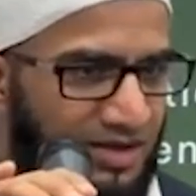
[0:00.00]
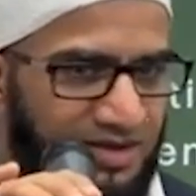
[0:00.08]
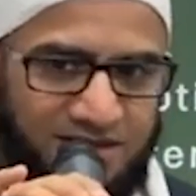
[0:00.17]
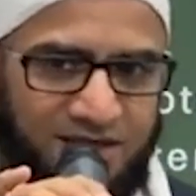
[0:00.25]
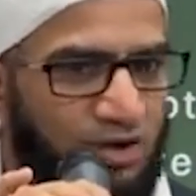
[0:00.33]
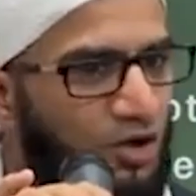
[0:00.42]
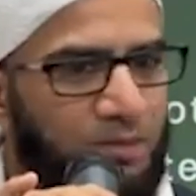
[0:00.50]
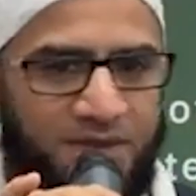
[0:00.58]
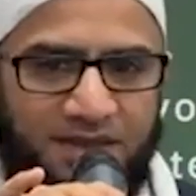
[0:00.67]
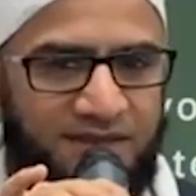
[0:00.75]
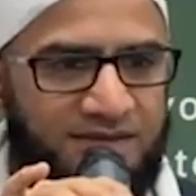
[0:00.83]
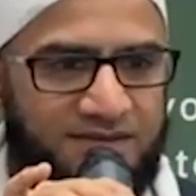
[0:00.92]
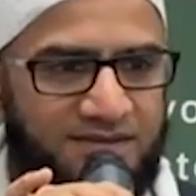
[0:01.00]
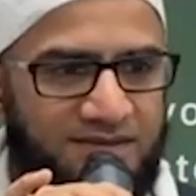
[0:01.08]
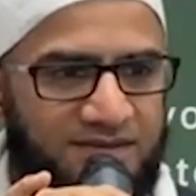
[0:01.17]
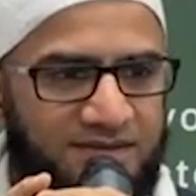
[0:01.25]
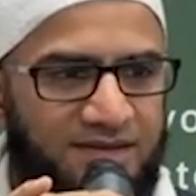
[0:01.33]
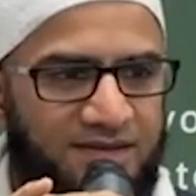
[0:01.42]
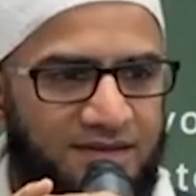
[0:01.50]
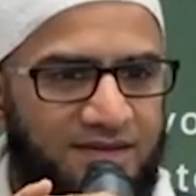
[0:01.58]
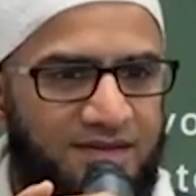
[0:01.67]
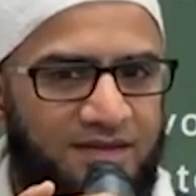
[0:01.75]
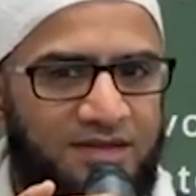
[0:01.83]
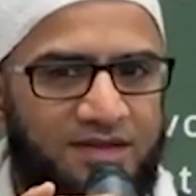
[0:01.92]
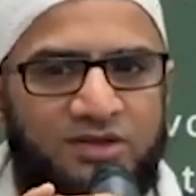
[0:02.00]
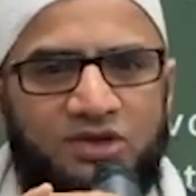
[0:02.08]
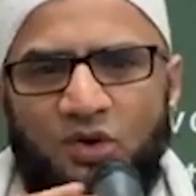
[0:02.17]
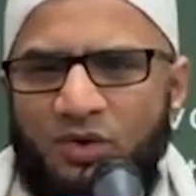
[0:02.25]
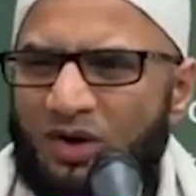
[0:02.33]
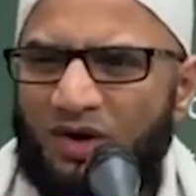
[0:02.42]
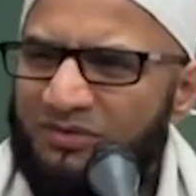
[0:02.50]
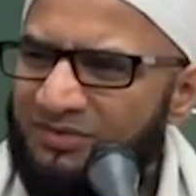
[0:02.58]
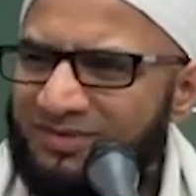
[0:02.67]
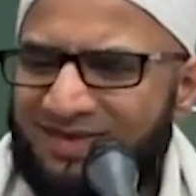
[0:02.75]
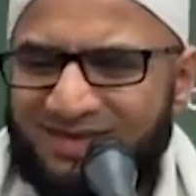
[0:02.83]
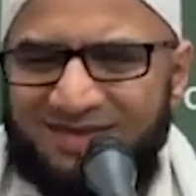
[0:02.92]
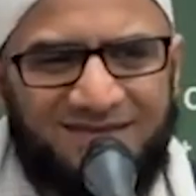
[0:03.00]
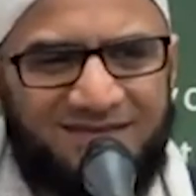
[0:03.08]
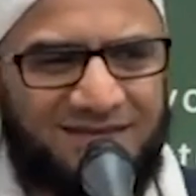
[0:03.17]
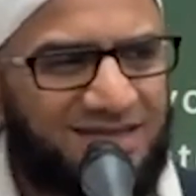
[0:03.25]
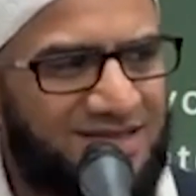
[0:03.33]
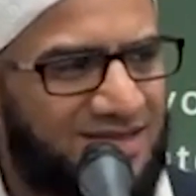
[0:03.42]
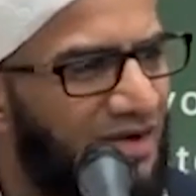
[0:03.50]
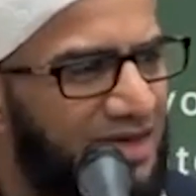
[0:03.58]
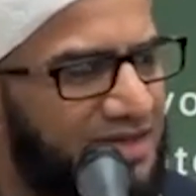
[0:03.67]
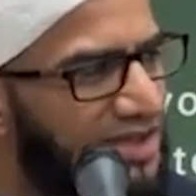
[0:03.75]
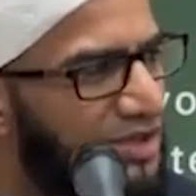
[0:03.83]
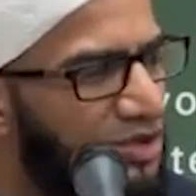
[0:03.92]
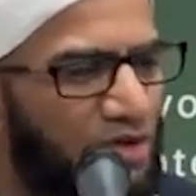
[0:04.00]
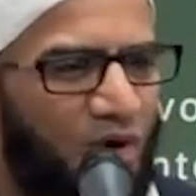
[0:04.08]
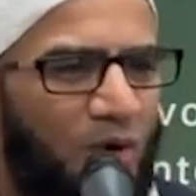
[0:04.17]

Honestly, nobody is. Showing off, it isn't, it's honestly,